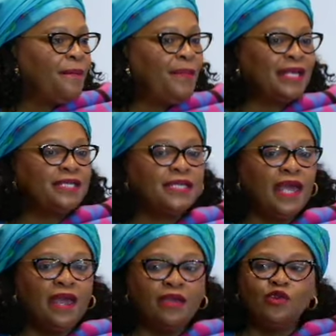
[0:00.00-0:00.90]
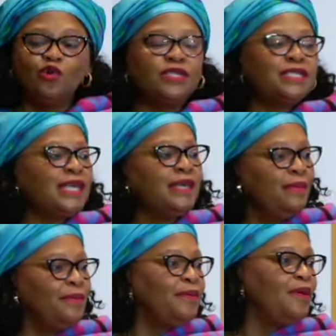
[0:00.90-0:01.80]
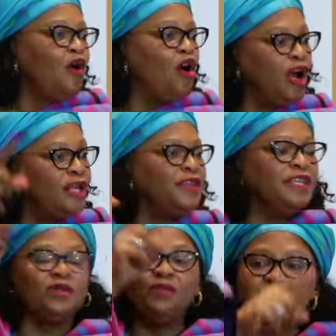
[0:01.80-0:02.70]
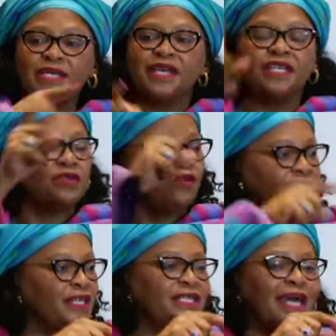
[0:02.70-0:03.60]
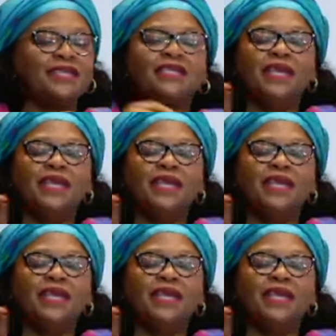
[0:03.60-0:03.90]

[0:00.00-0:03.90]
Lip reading: But you'll see all these miseries of the DRC.